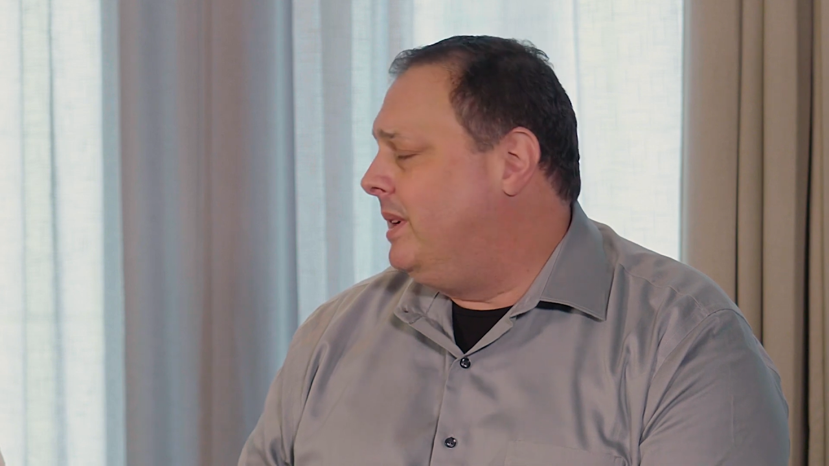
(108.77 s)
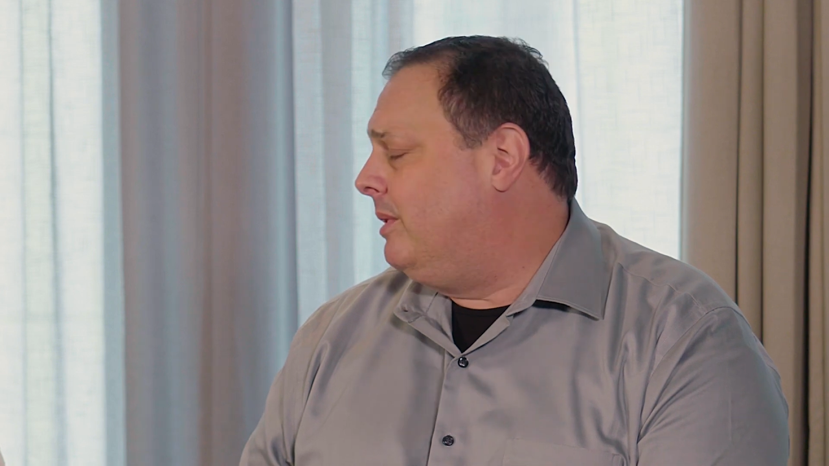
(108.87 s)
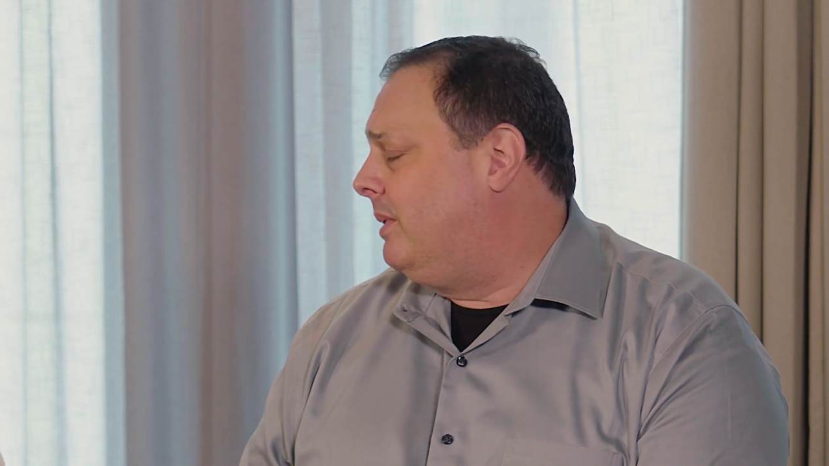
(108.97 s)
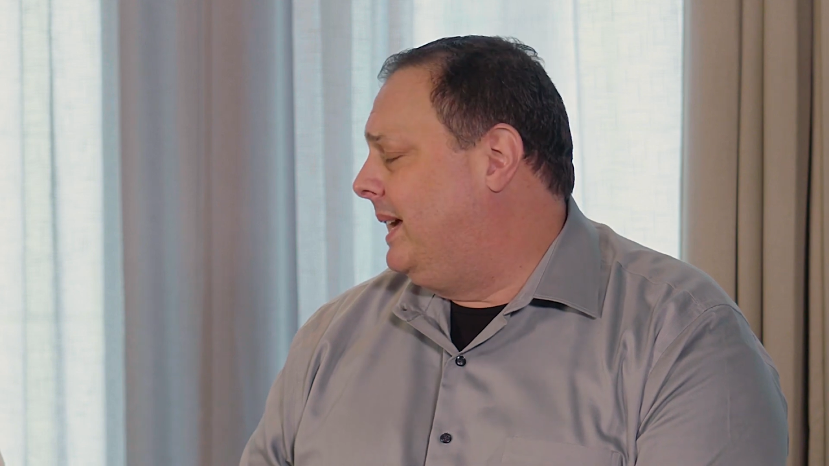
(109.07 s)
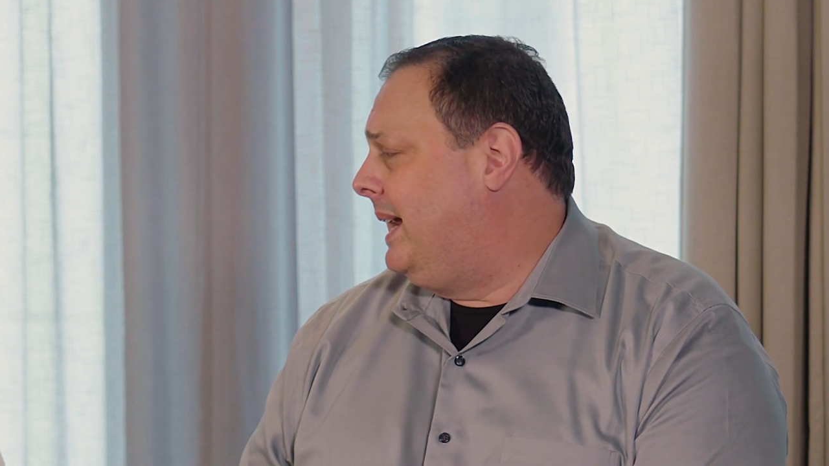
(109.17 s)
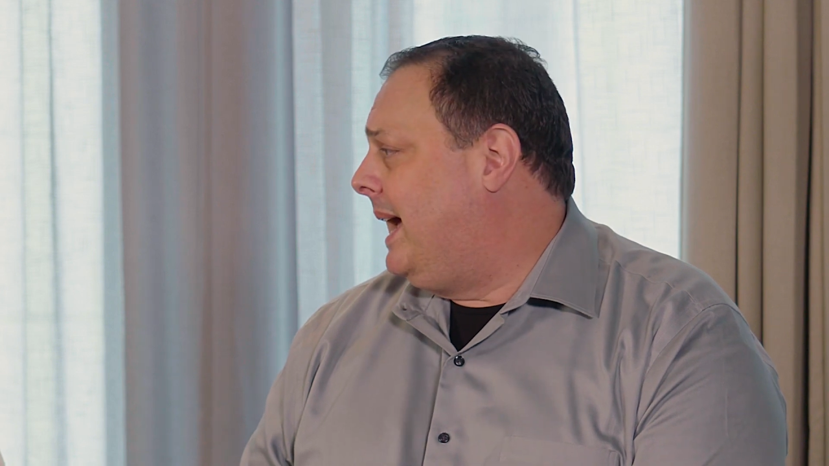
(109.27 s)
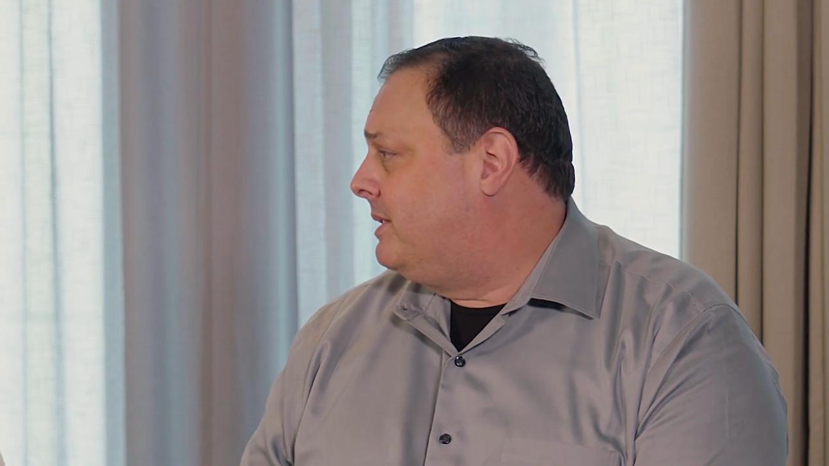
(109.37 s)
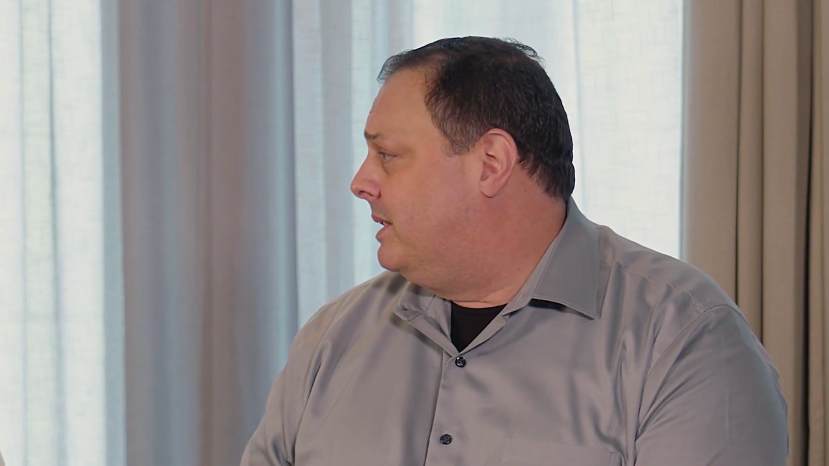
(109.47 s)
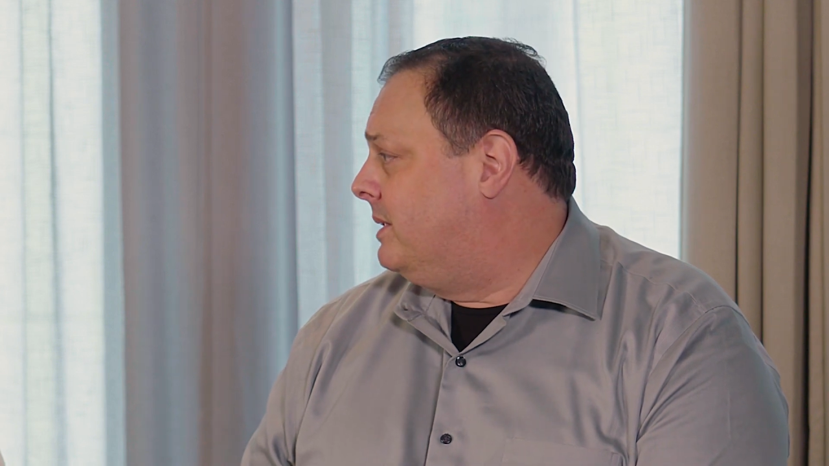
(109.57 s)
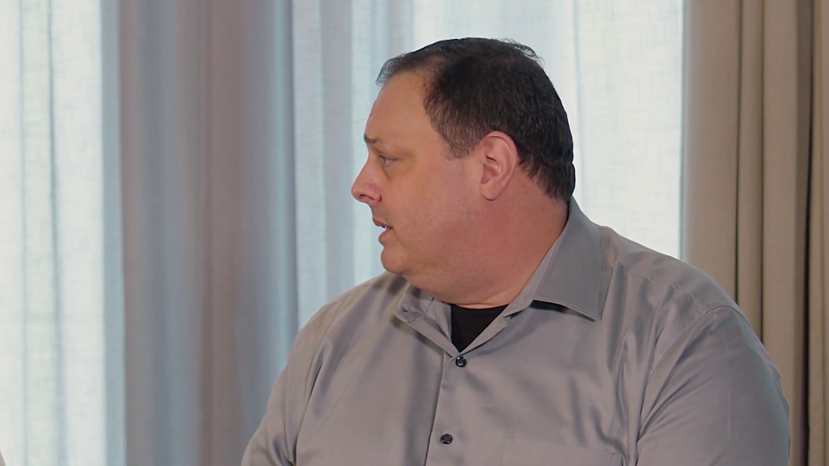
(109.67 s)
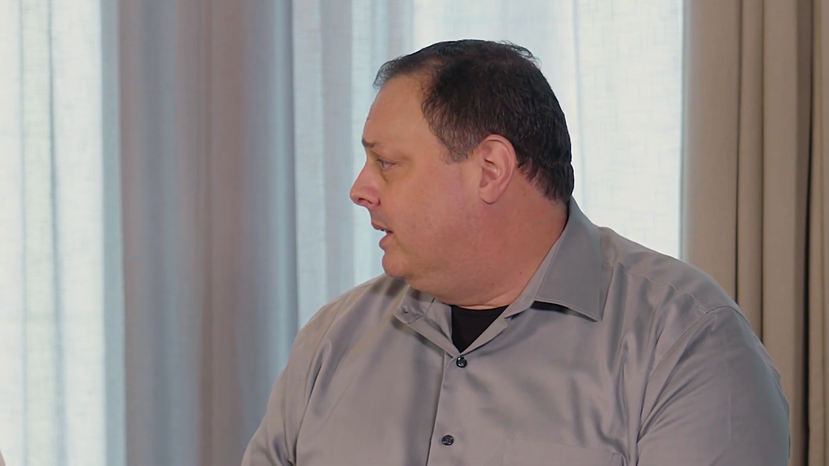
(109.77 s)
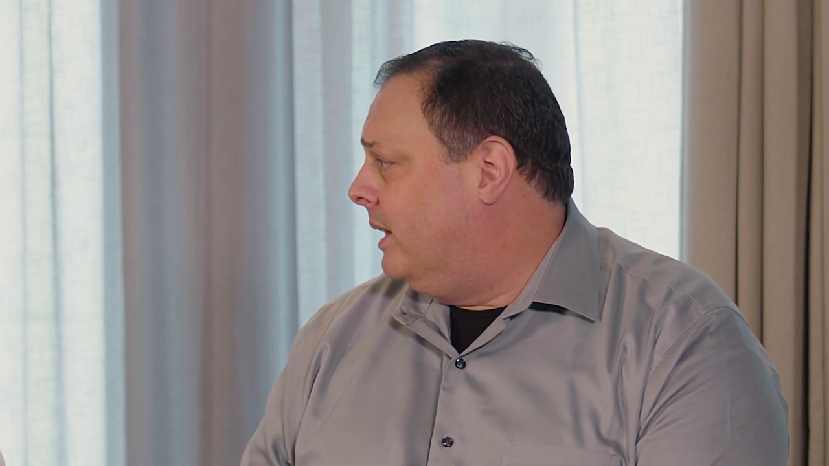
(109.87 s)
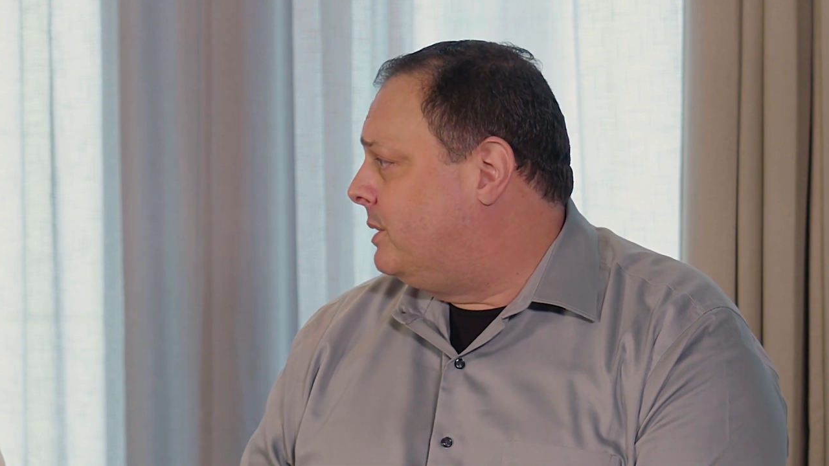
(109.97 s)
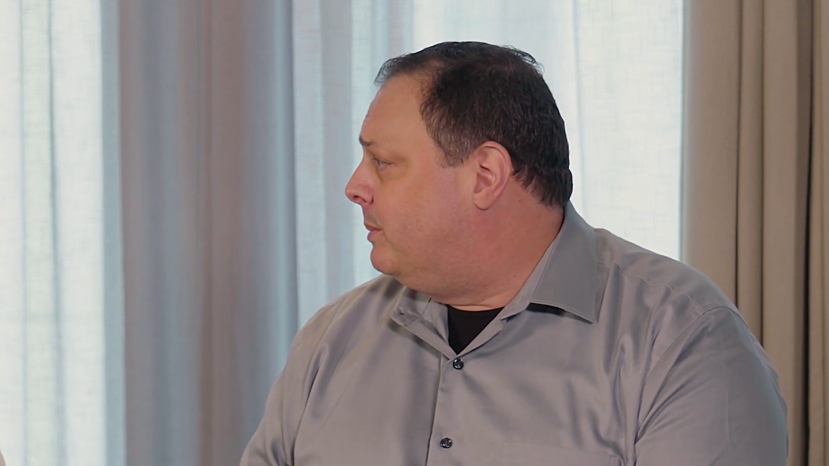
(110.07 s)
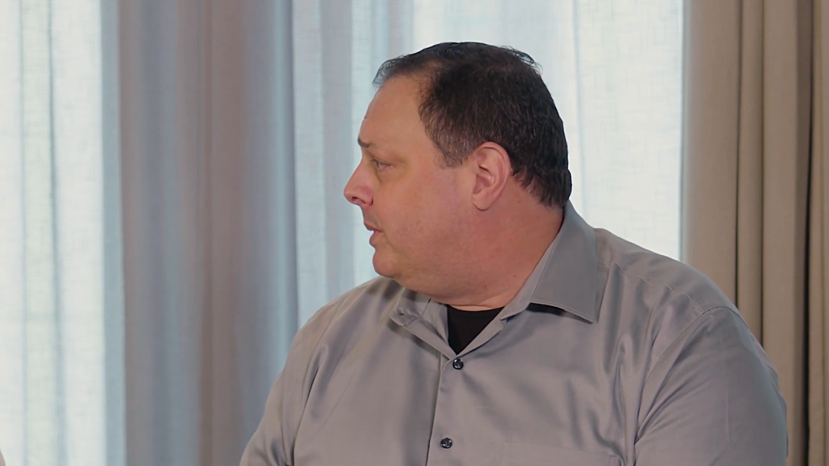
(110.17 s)
able to get access to the
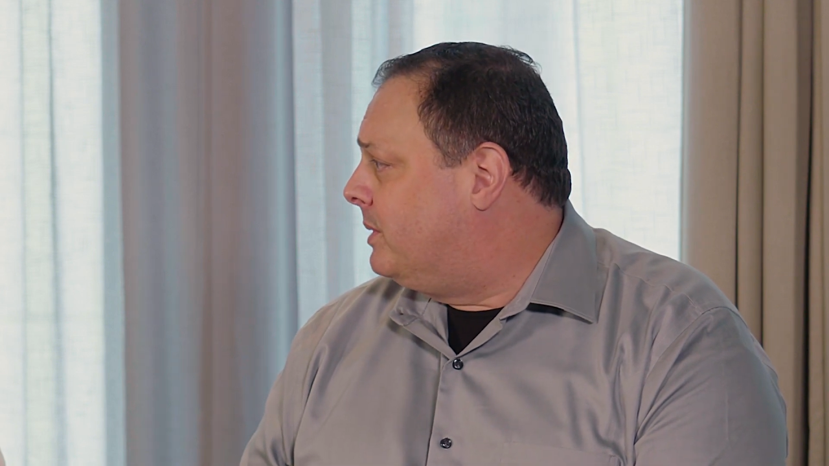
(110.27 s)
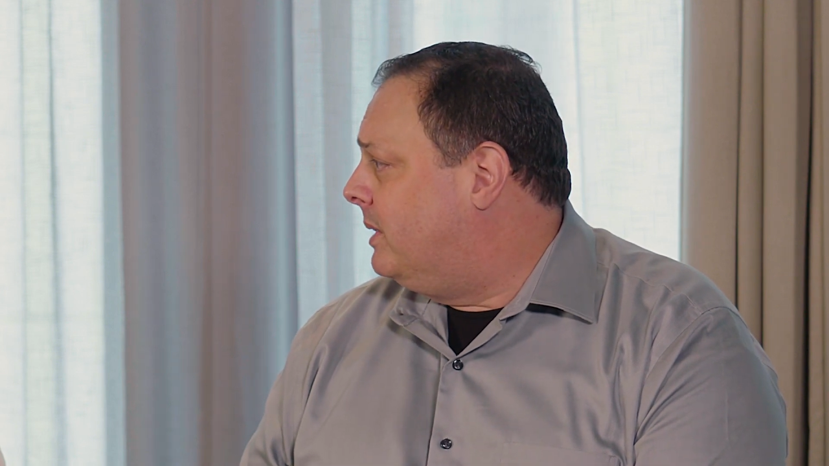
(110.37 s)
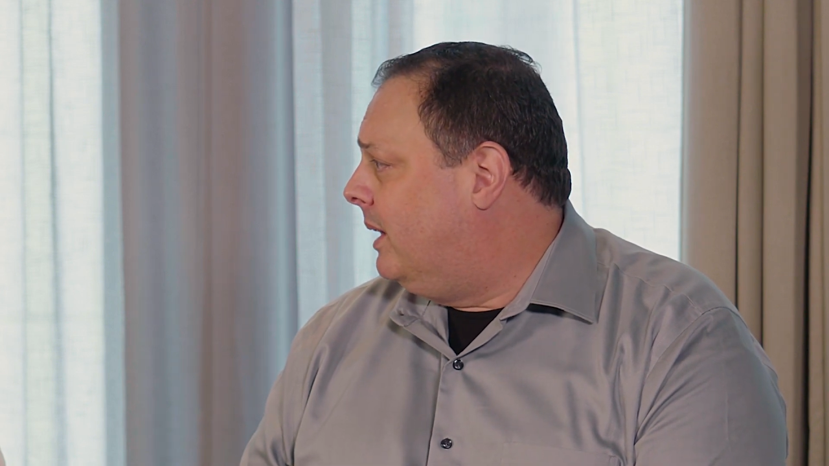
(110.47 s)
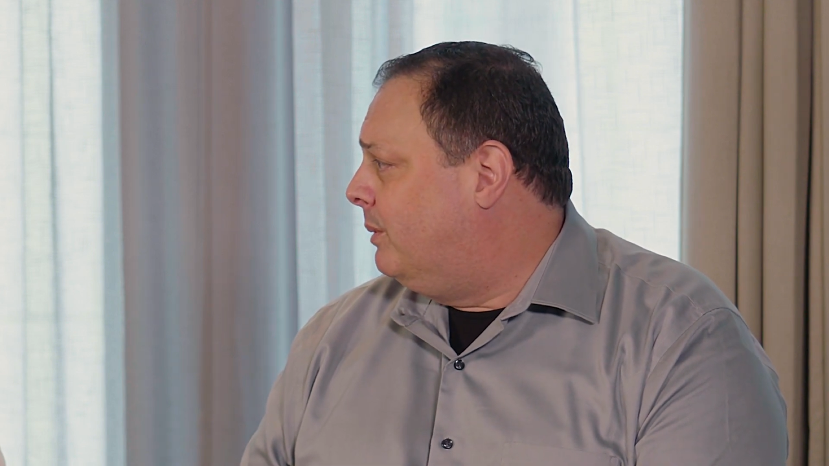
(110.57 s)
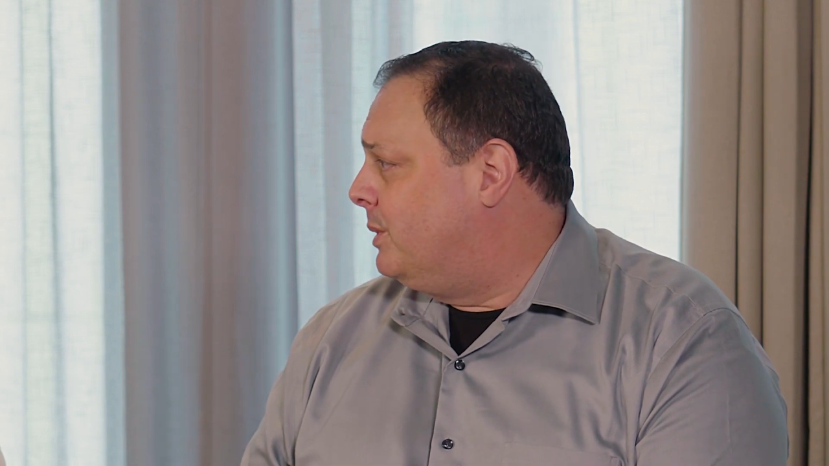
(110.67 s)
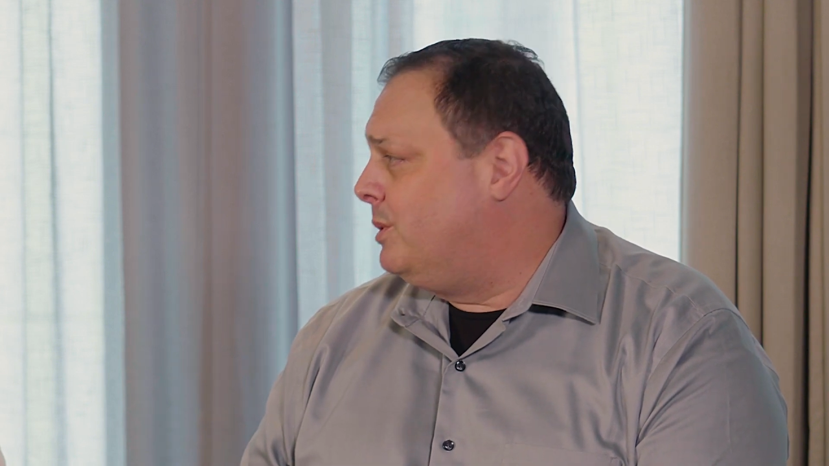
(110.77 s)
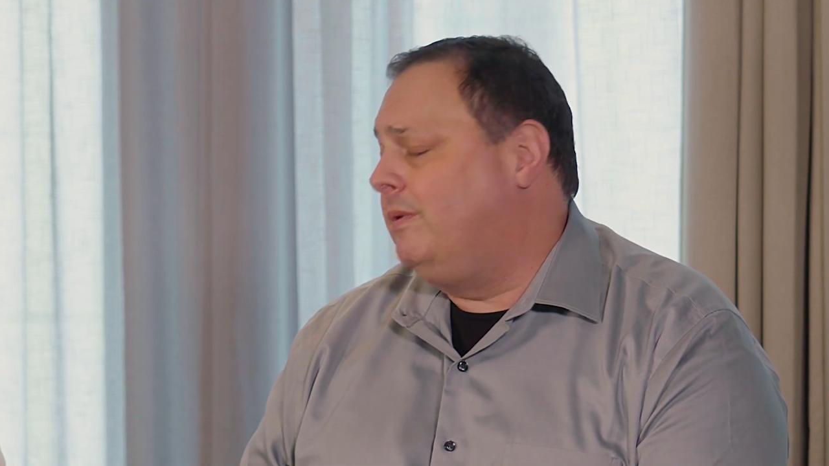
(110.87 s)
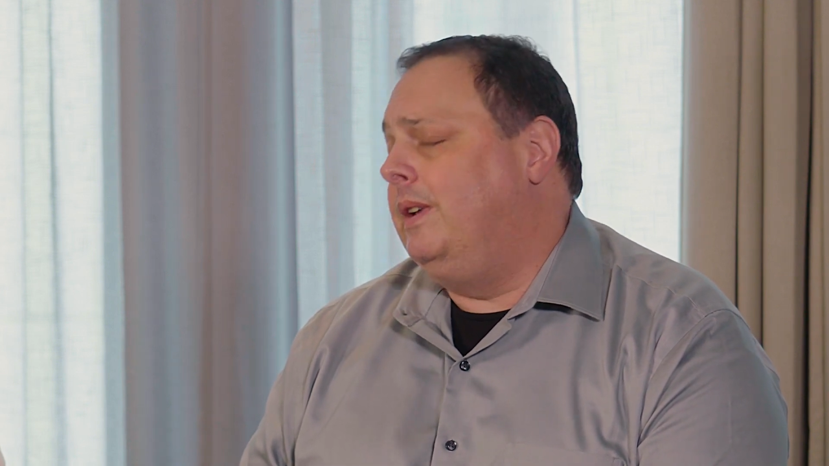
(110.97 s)
customers, which was